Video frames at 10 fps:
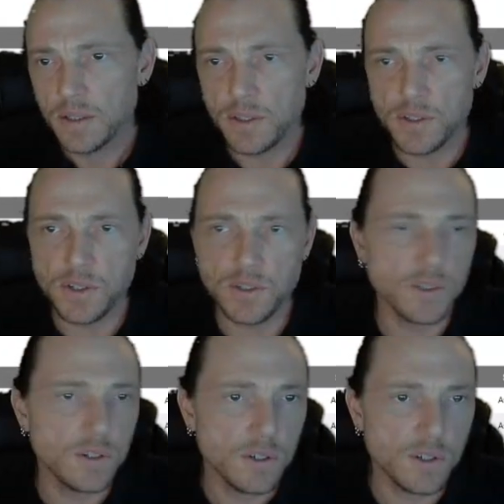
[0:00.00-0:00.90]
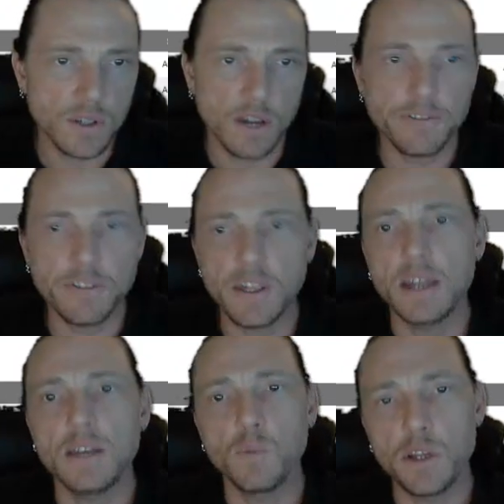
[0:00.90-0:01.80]
This is stuff
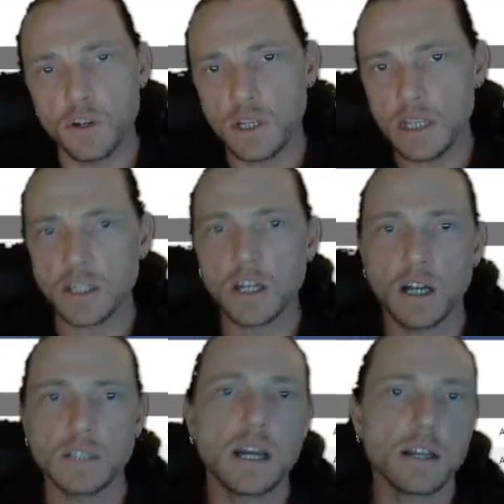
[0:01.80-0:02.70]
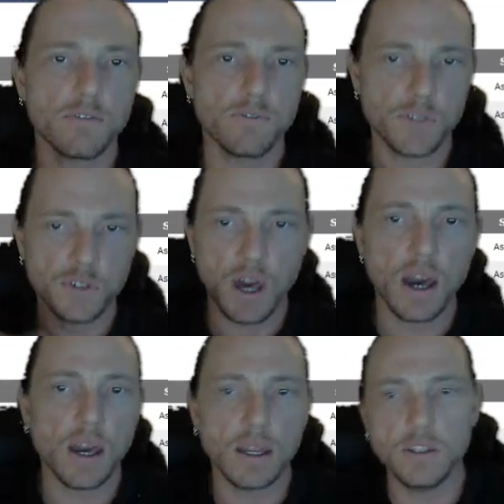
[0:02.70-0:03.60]
that when you're in the contact
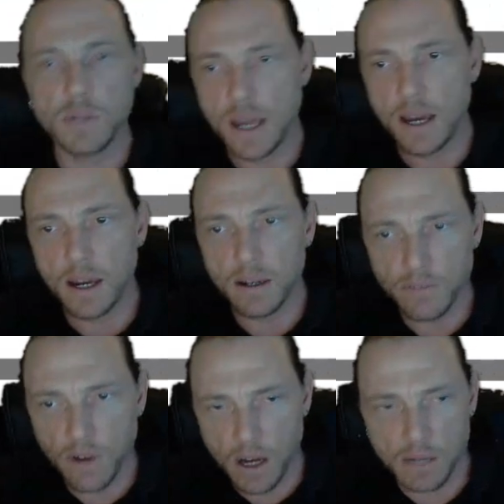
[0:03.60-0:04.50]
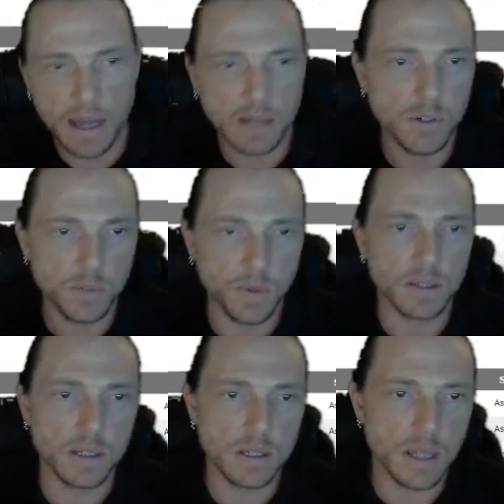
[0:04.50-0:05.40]
side, you can have automatic
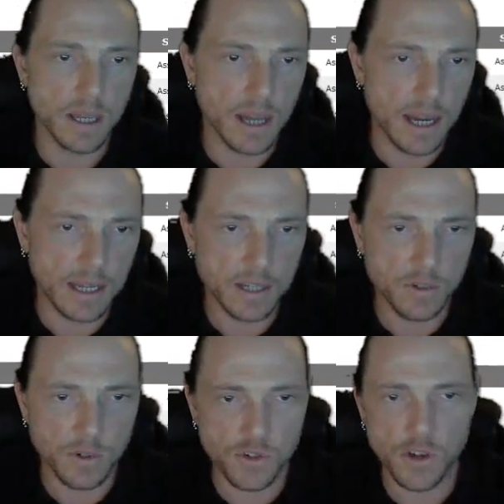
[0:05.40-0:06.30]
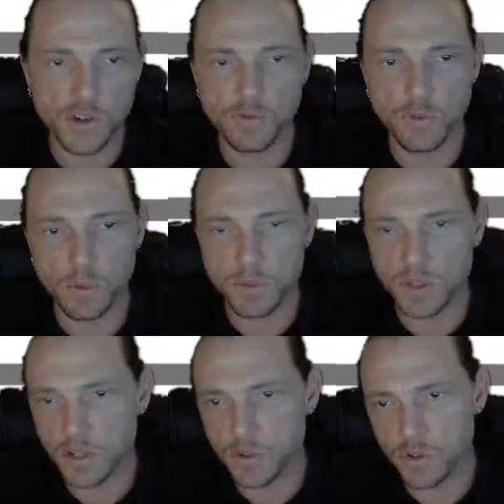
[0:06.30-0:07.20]
responses like IDX registration form,
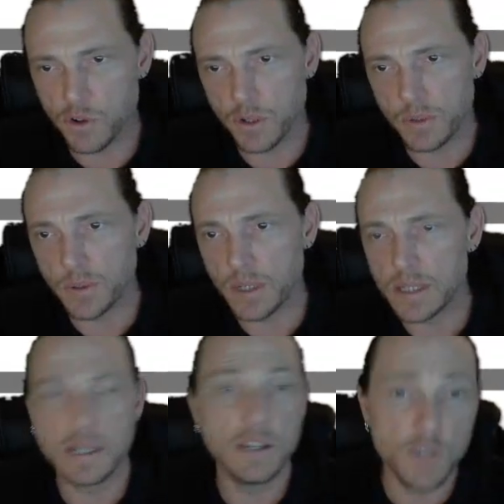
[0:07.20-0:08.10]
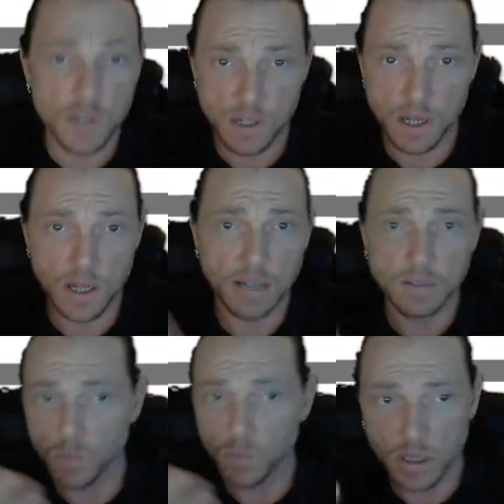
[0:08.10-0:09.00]
schedule showing request, and you just send it
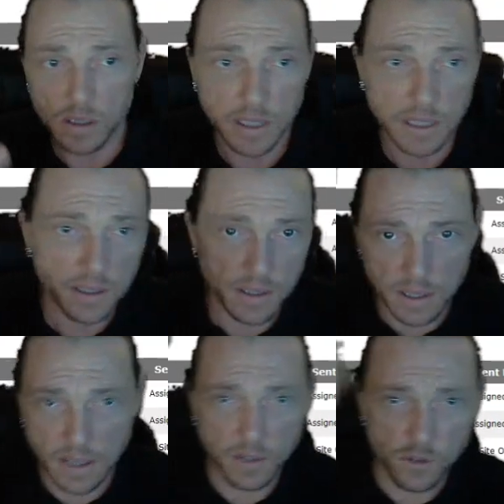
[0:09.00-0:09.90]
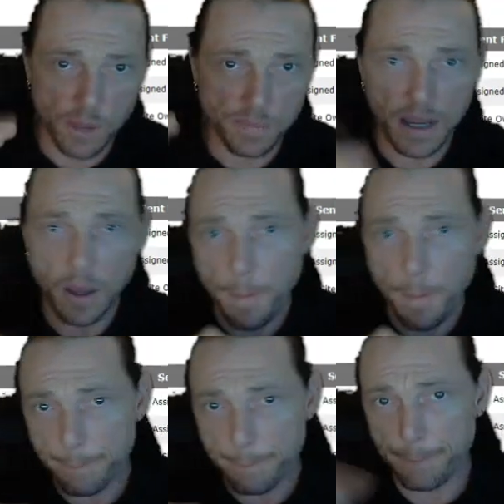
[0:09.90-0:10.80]
out. One click. You got to drop down,
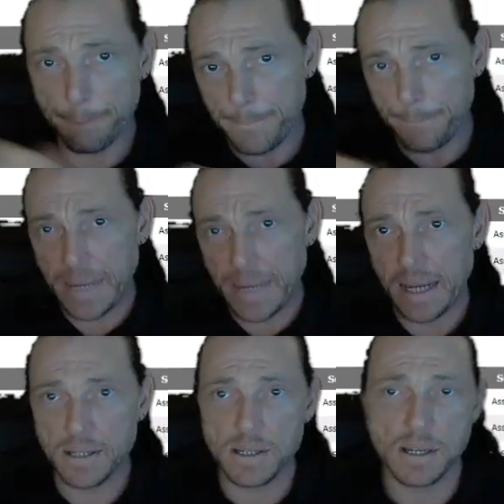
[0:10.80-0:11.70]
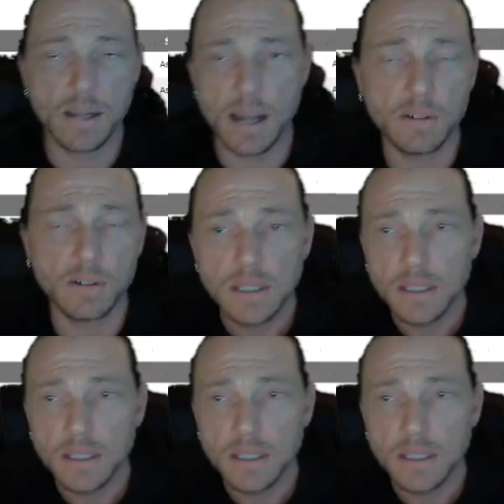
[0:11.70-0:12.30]
bang, send it out.